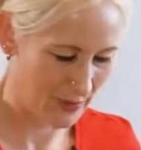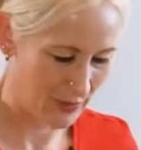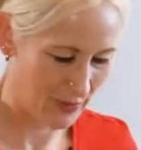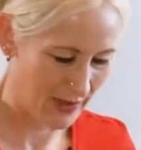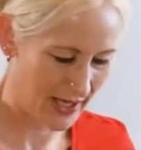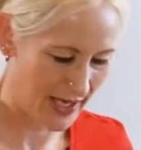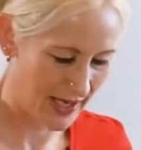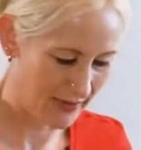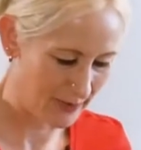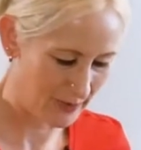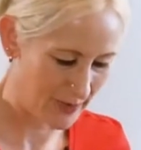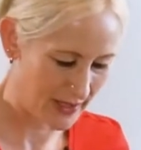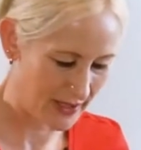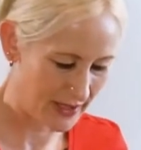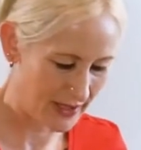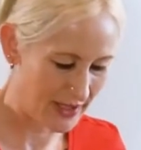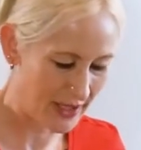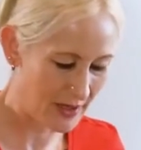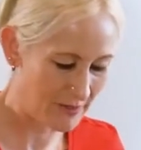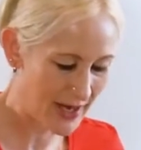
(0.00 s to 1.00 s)
We'll have a
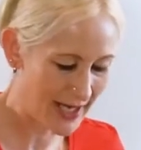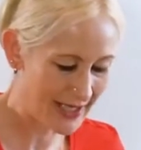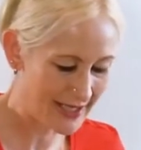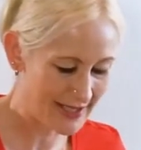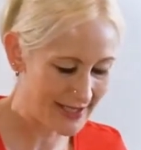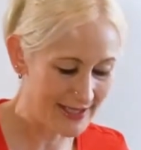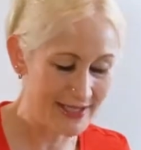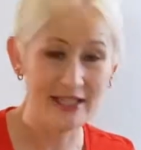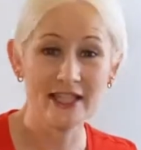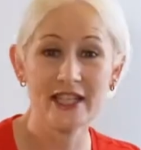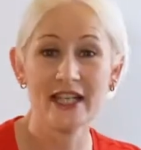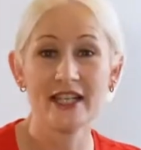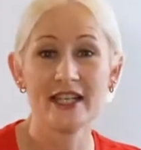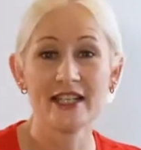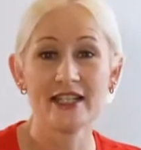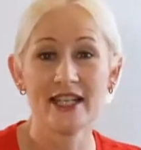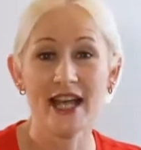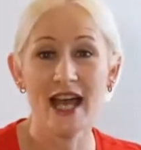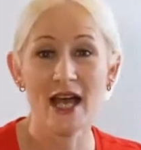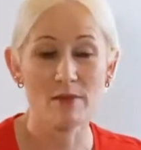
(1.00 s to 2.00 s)
bit, you can make this chia
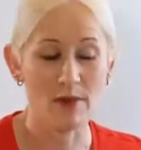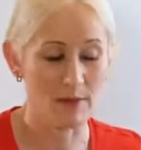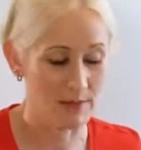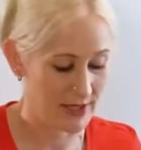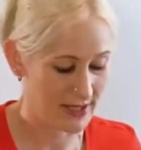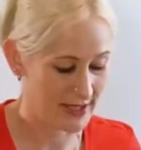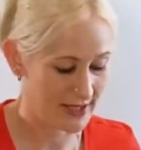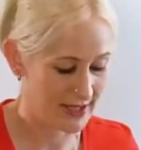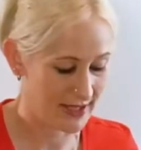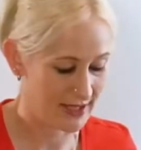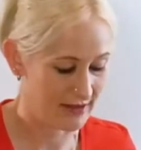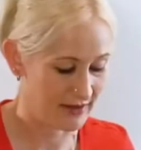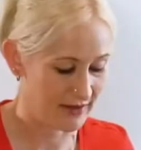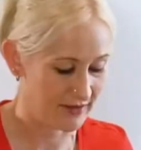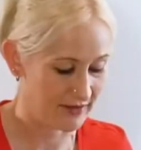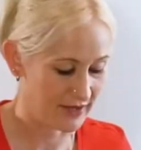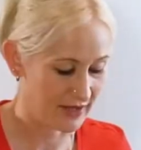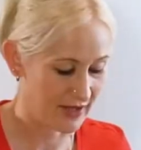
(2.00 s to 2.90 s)
jam a bit thinner if you